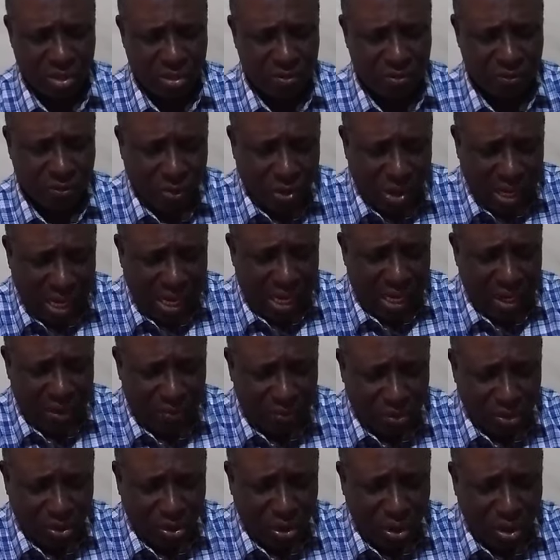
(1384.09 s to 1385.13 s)
For I
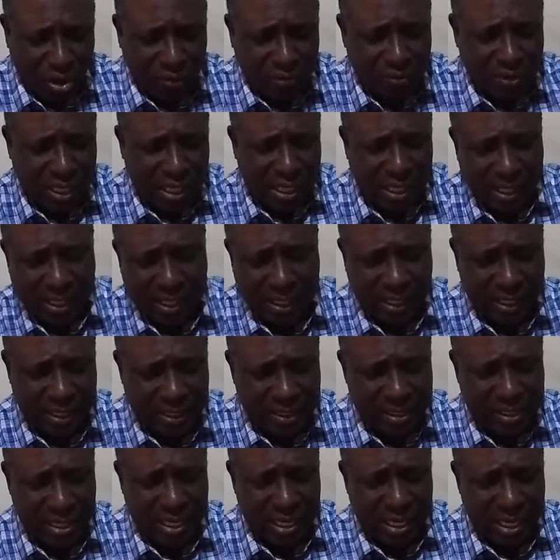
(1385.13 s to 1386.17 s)
have loved
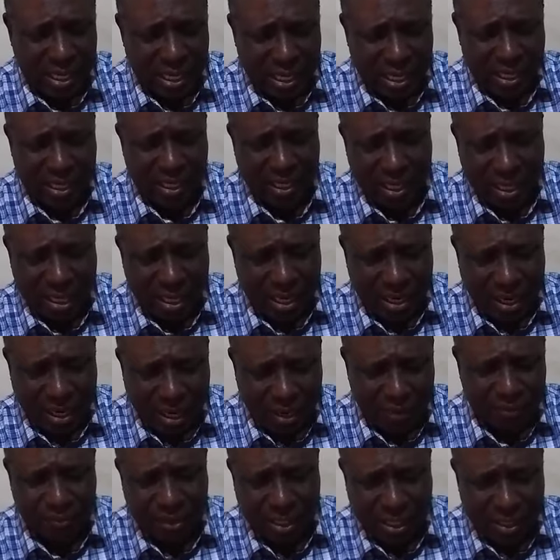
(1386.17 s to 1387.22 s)
aliens, and
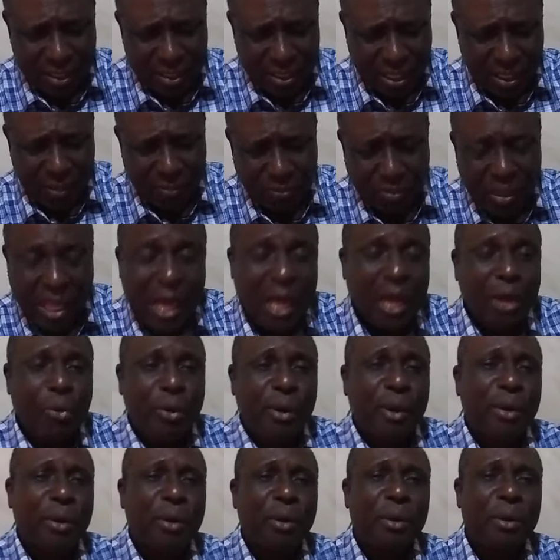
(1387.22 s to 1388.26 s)
after them I
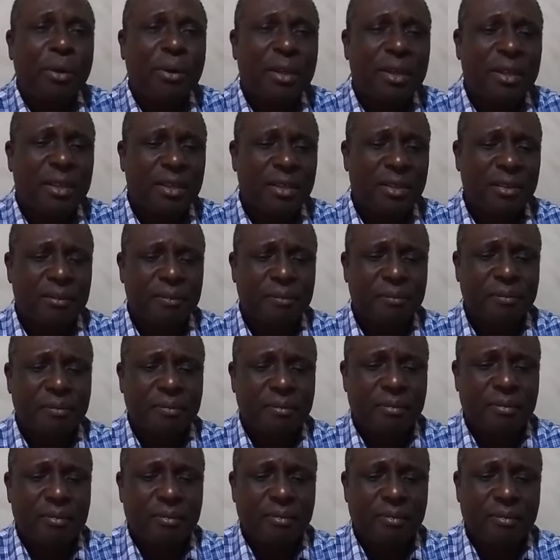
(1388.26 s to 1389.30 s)
will go.
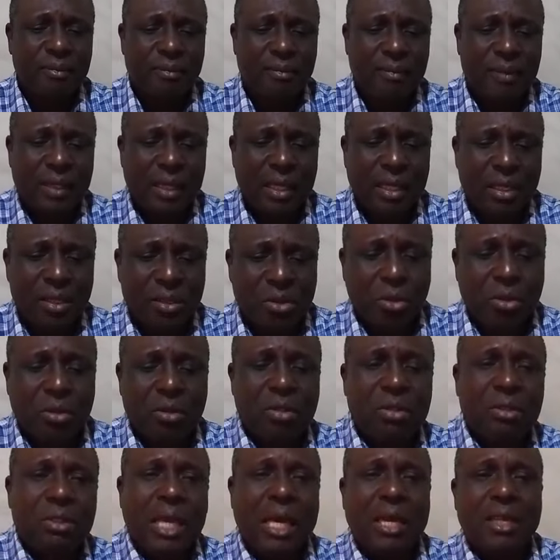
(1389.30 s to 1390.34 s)

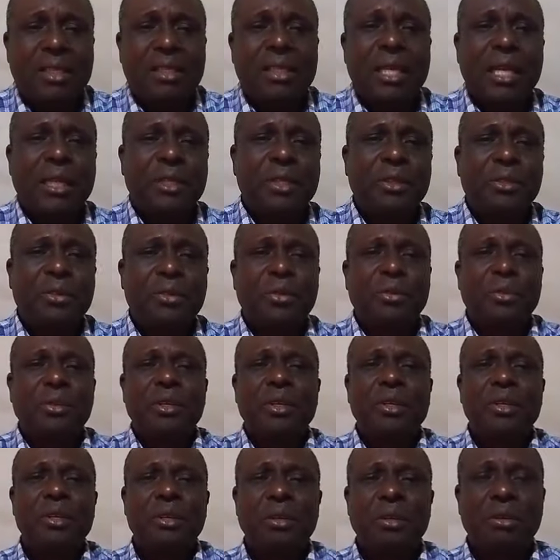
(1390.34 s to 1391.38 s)
So that's the
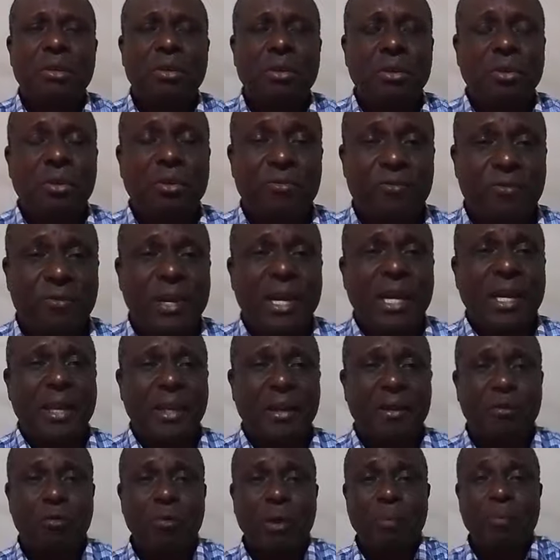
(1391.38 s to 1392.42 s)
attitude, you know, you
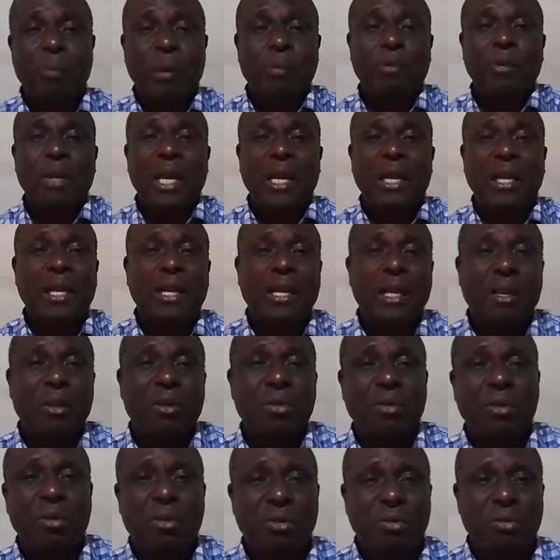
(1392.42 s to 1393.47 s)
find when people are getting
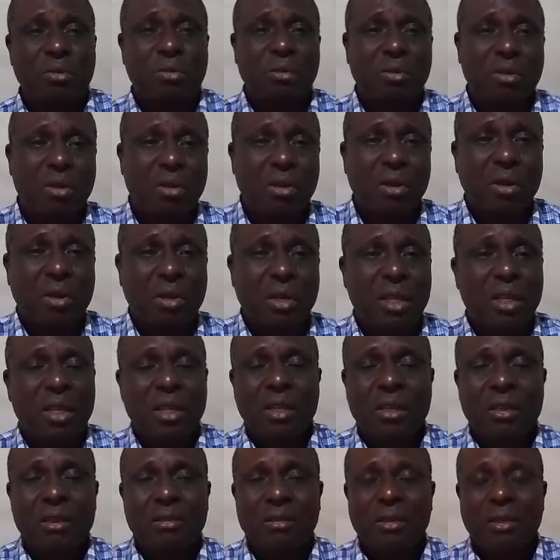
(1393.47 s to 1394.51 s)
cold to God.
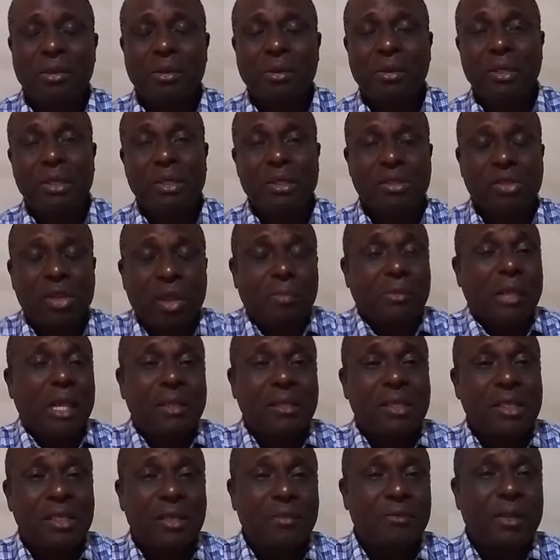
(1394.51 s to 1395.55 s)
You know,
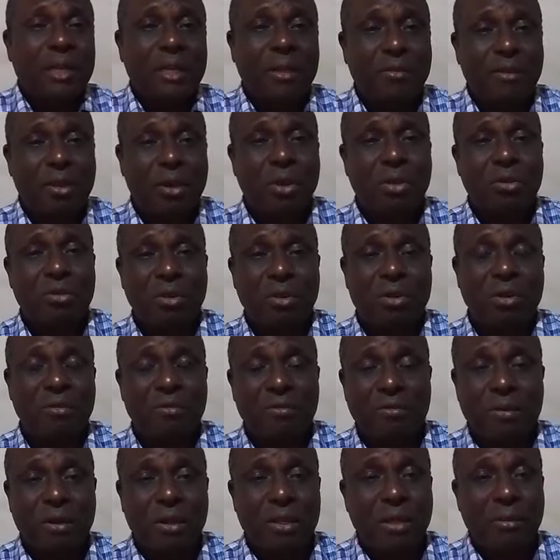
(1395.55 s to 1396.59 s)
sometimes it's even difficult to
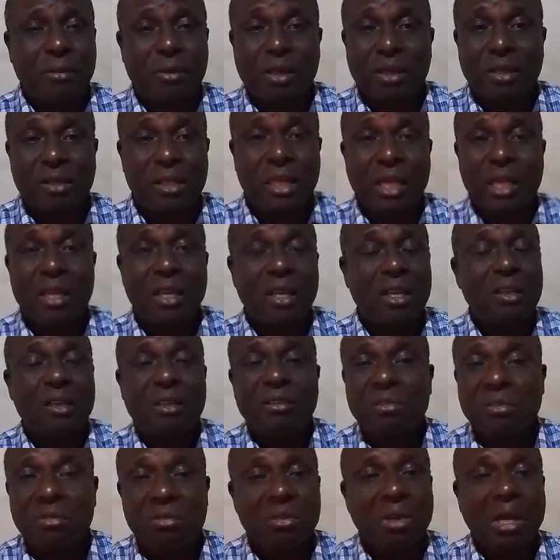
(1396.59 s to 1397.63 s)
confront them because they say,
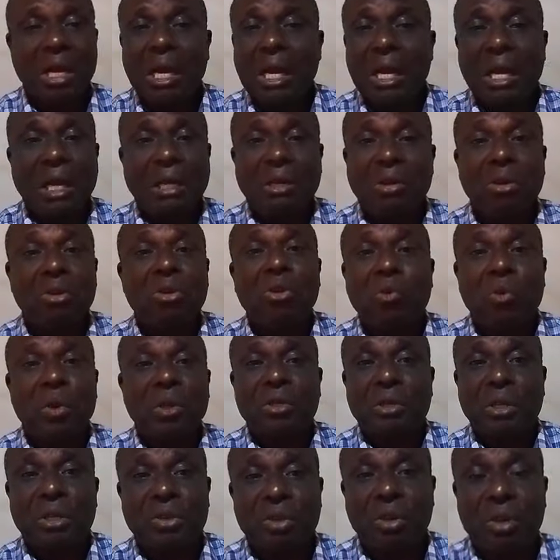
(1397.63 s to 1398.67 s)
I don't know
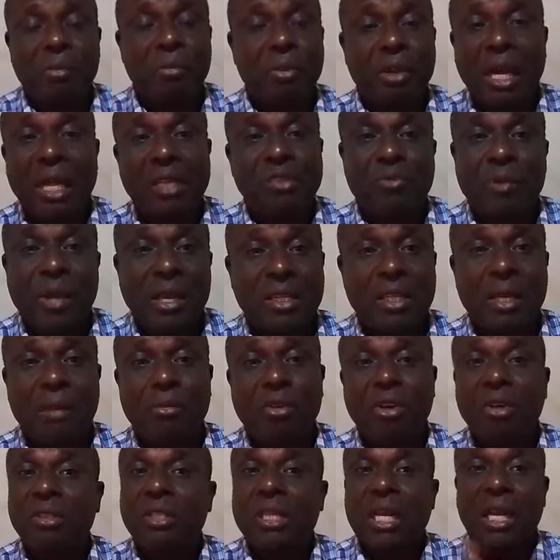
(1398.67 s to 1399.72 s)
what you're talking about. As far as I'm
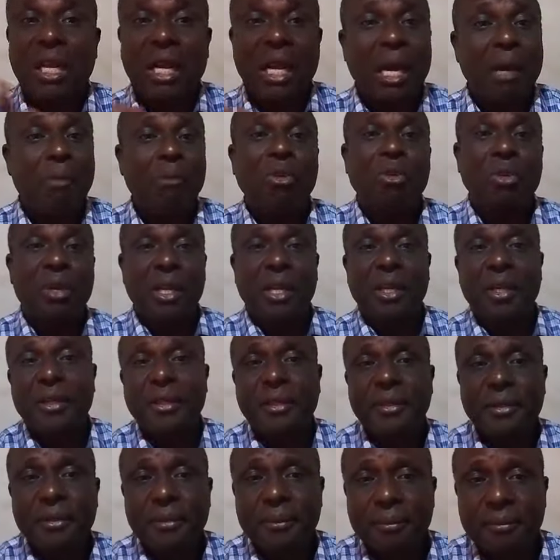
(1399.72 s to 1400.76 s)
concerned, I'm okay.
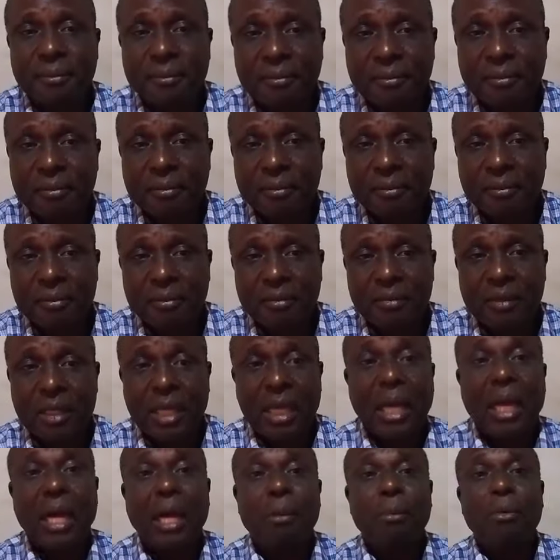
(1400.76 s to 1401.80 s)

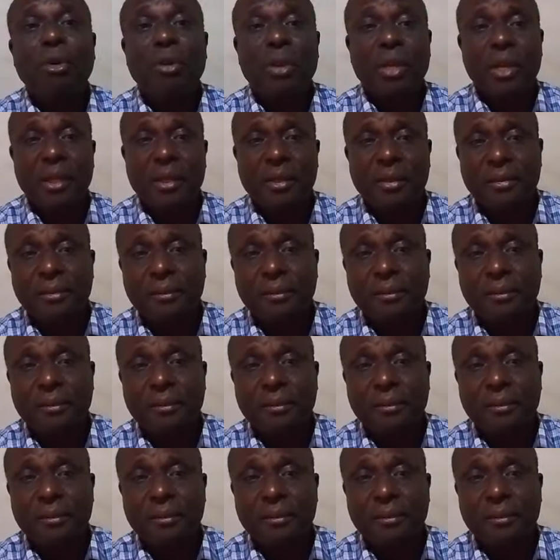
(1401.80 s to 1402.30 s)
I'm okay.